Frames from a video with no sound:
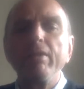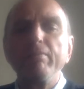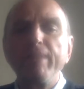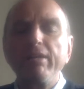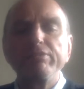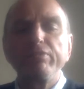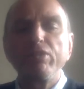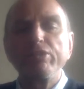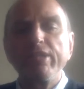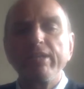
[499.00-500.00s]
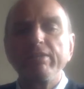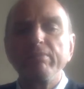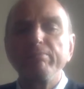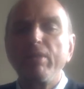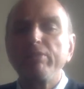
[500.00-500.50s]
Barrels of cognac,
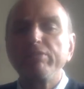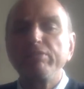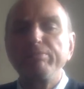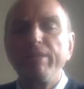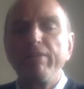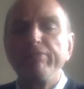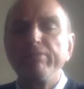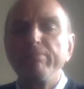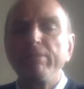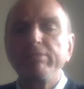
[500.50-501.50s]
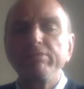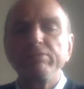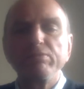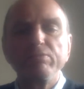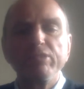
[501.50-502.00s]
boxes of perfume bottles,
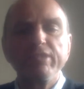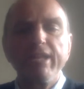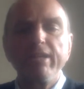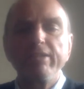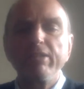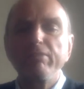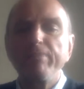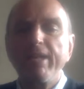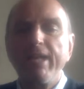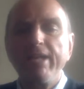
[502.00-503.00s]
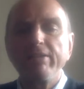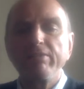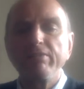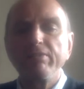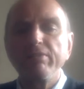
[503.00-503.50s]
which they unloaded by hand.
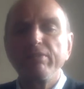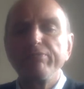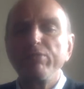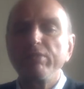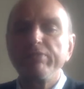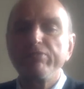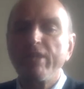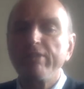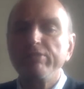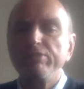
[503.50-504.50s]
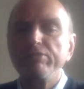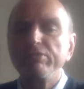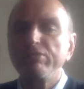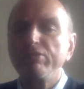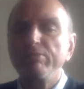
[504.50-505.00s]
The forklift trucks used
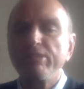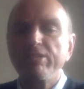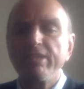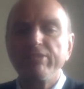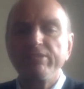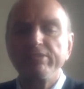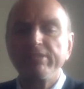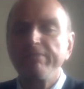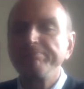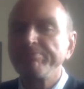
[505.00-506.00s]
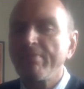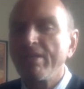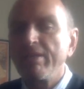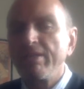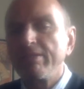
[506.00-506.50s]
too much electricity
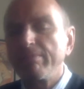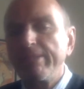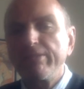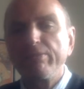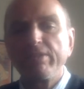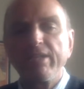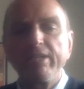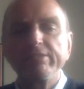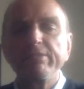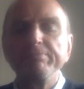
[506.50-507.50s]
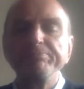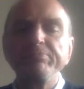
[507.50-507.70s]
to be utilised.